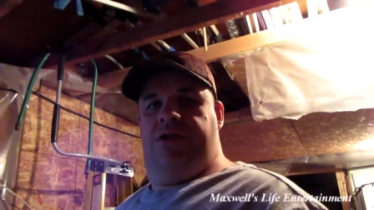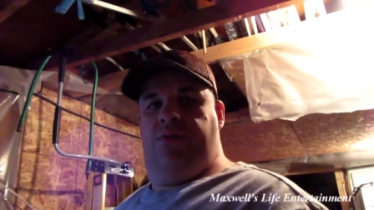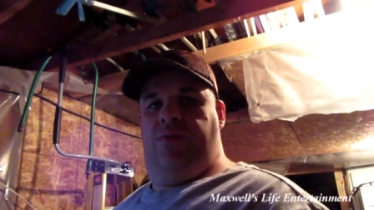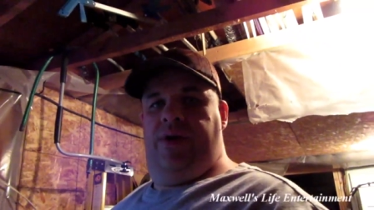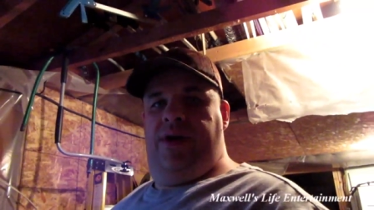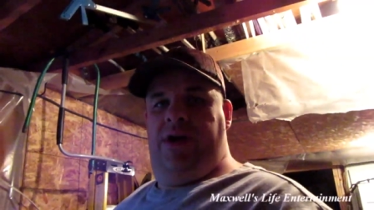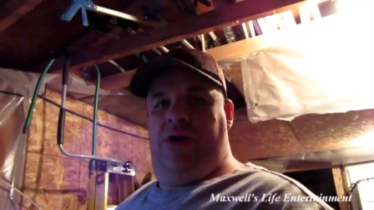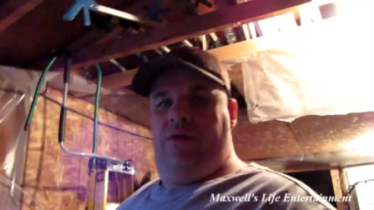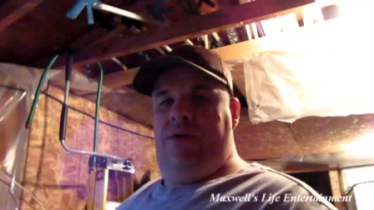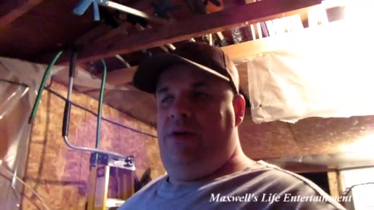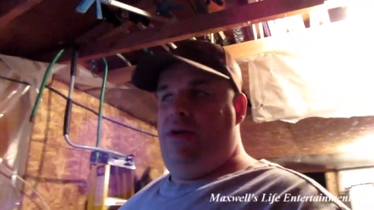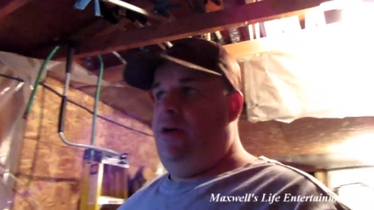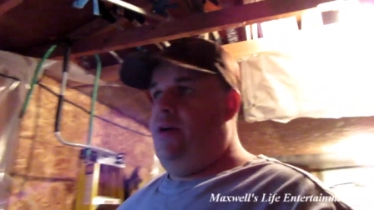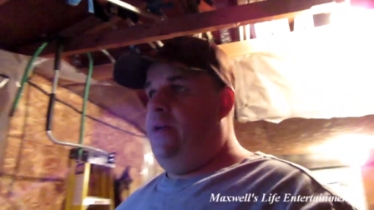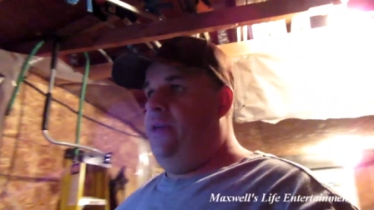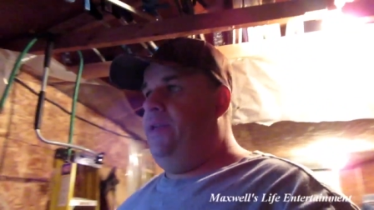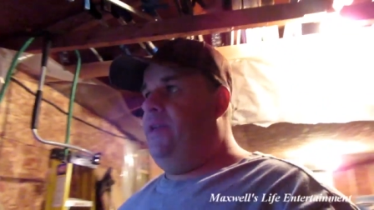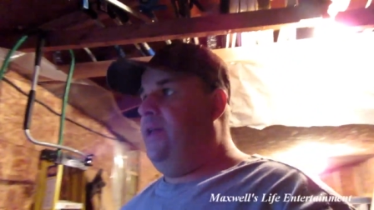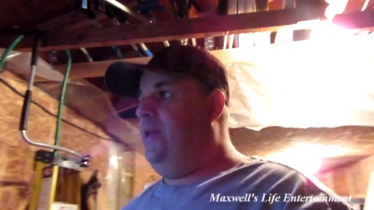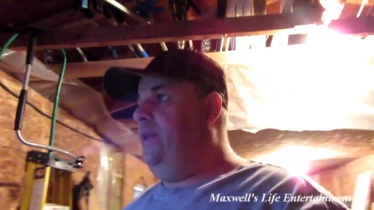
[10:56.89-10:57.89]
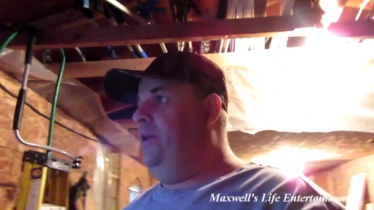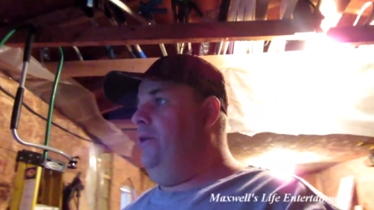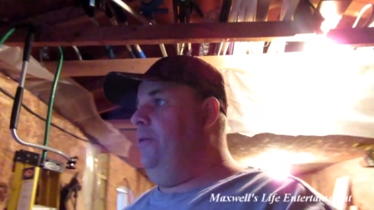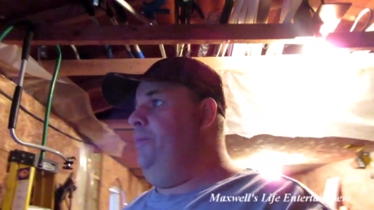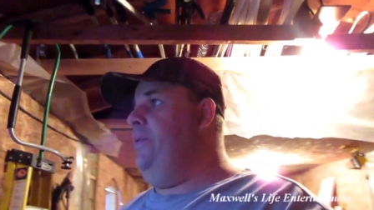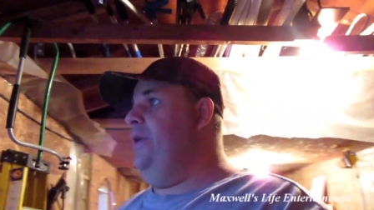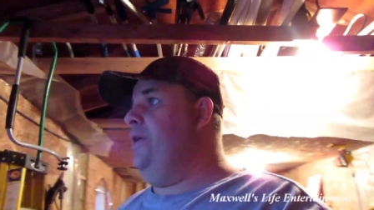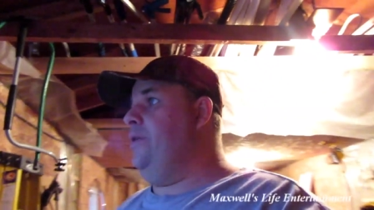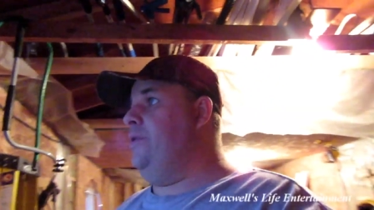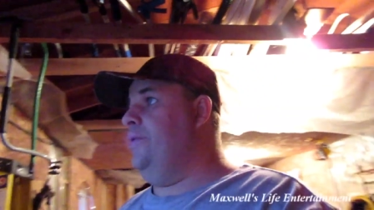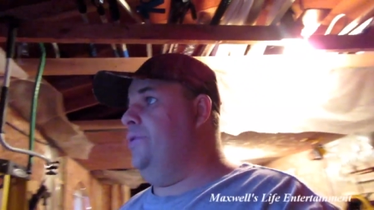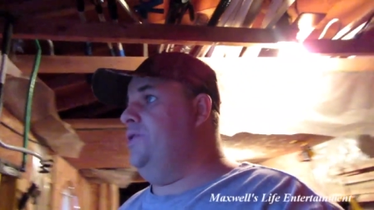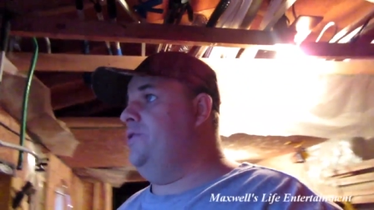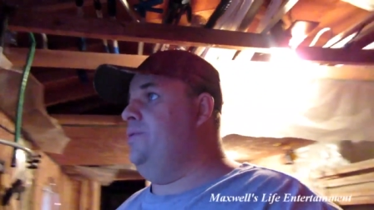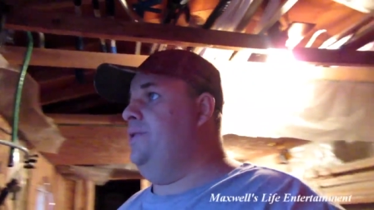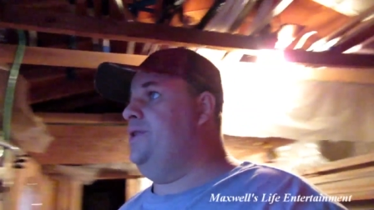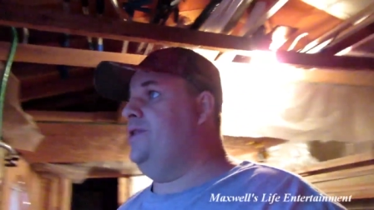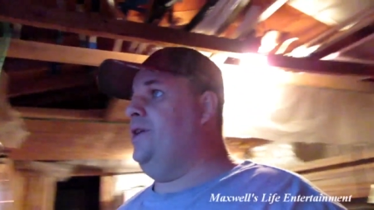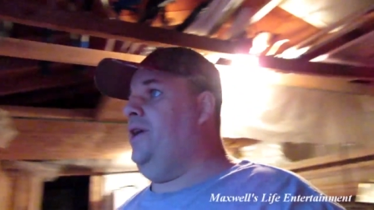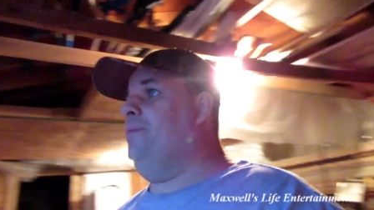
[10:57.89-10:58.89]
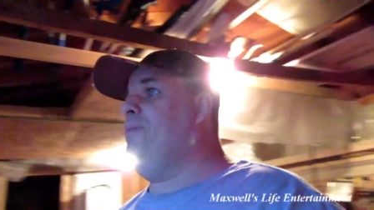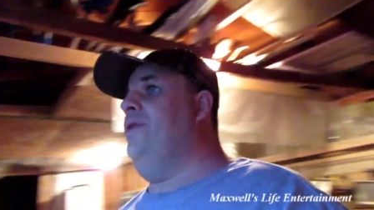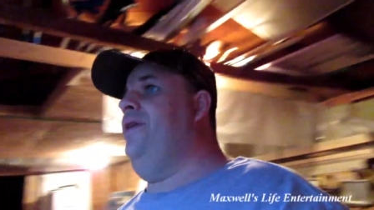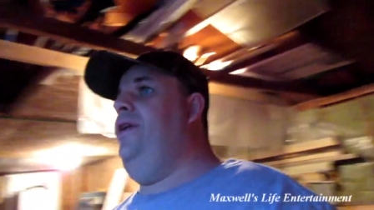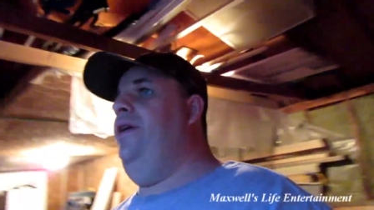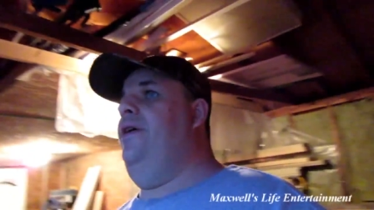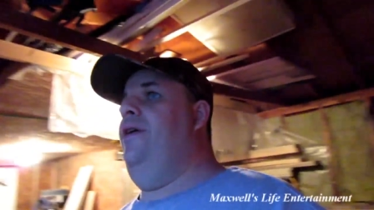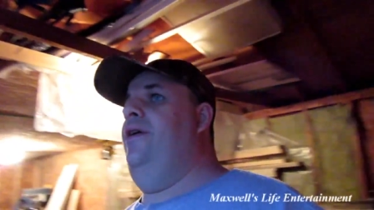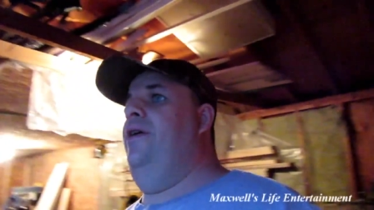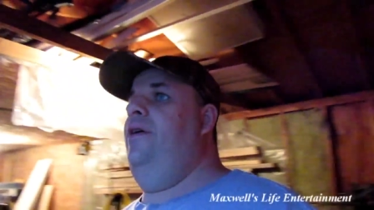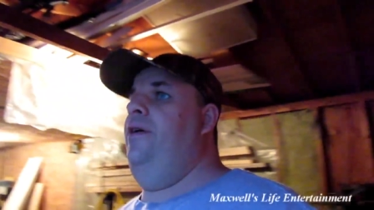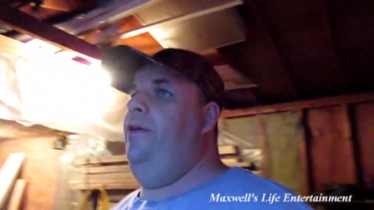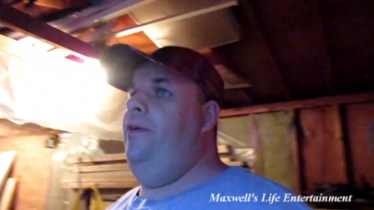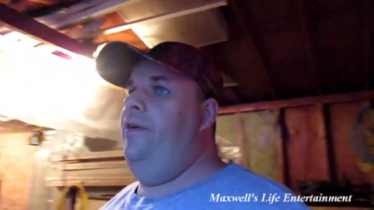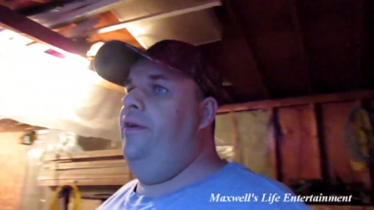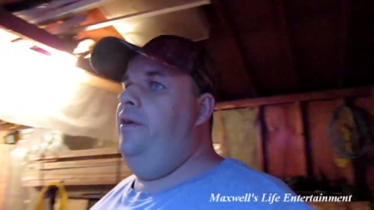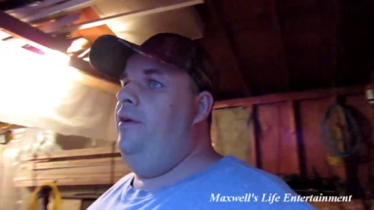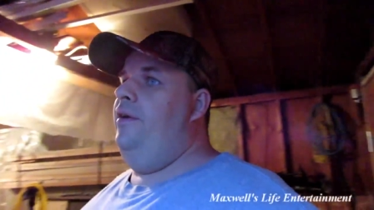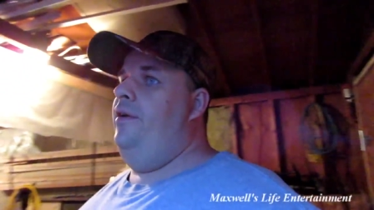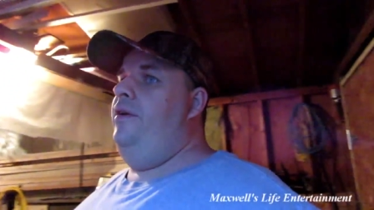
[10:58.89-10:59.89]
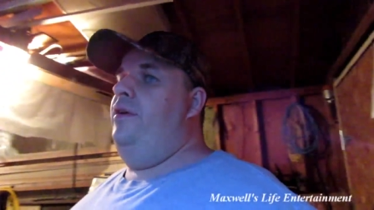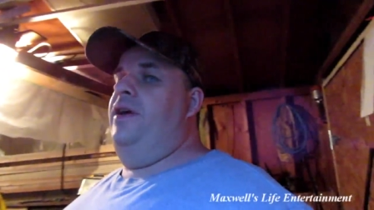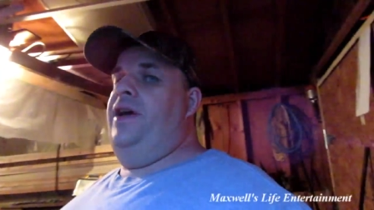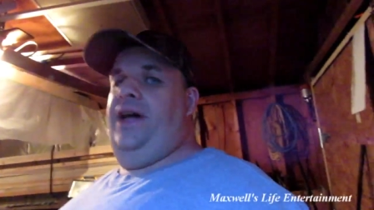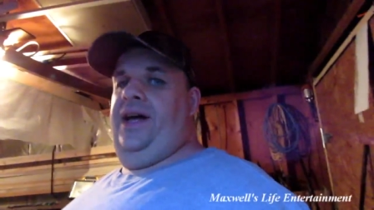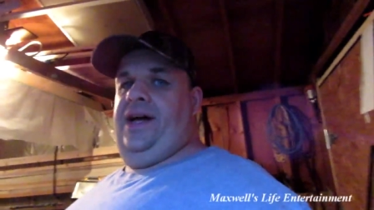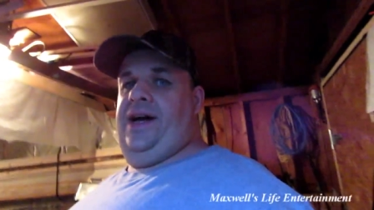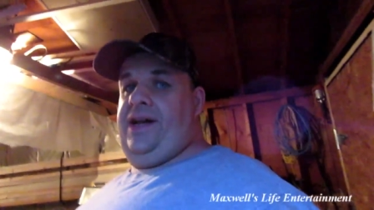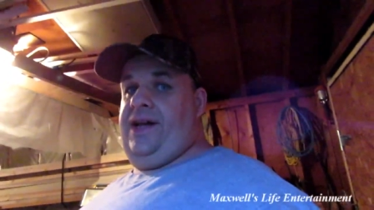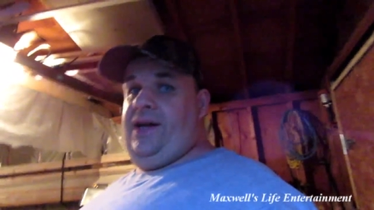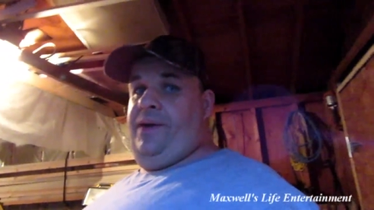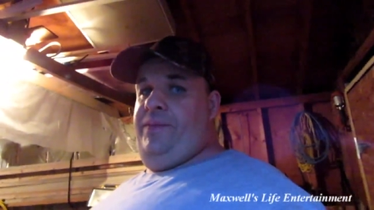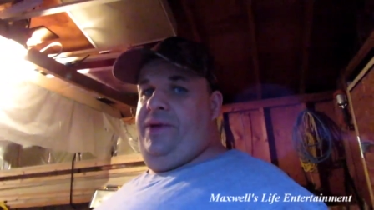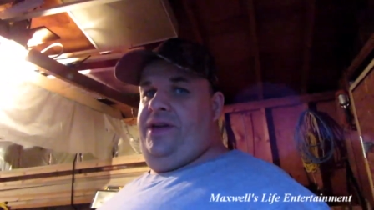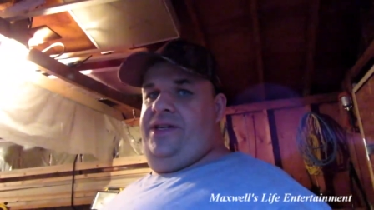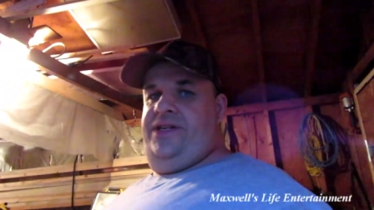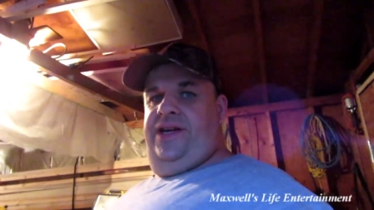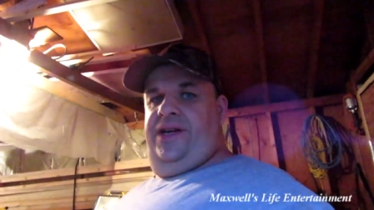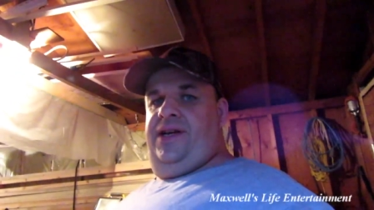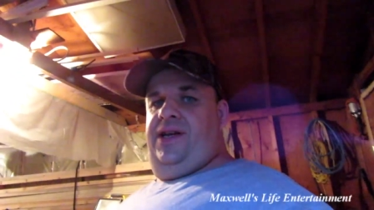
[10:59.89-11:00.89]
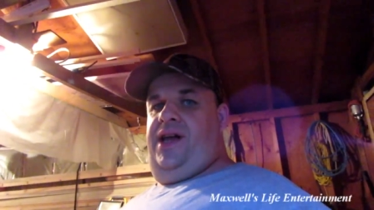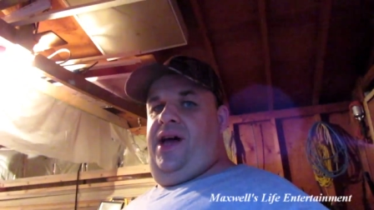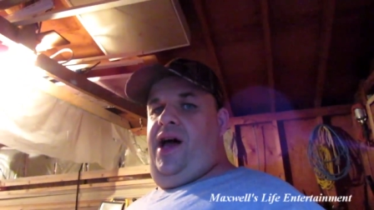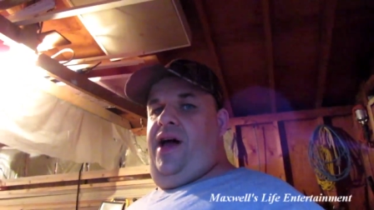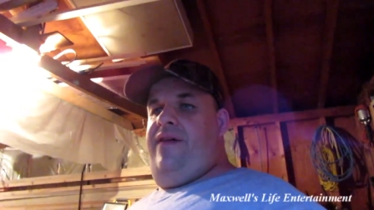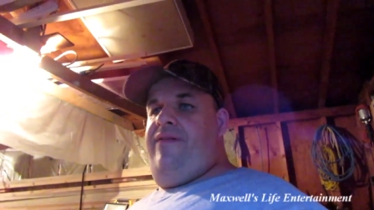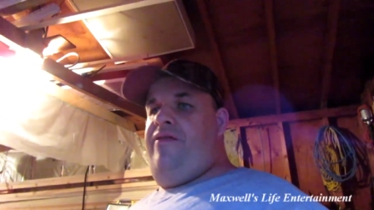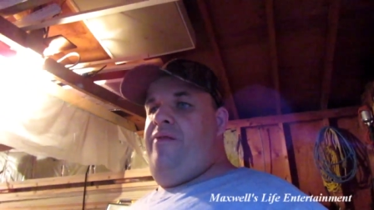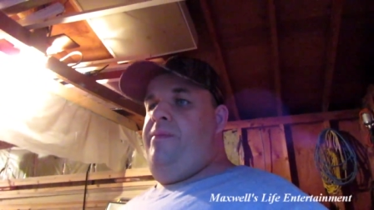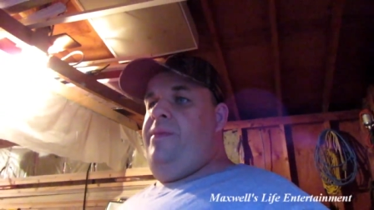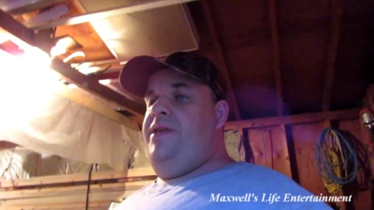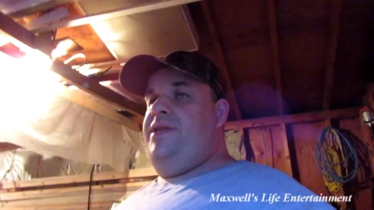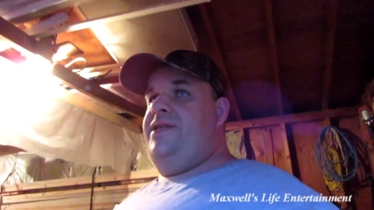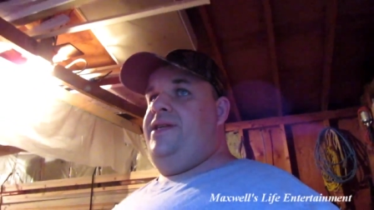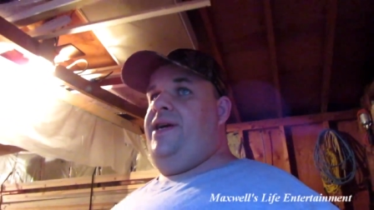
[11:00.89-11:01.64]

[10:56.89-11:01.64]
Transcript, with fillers: just went out and did a little bit of grocery shopping. Uh, coming to you live from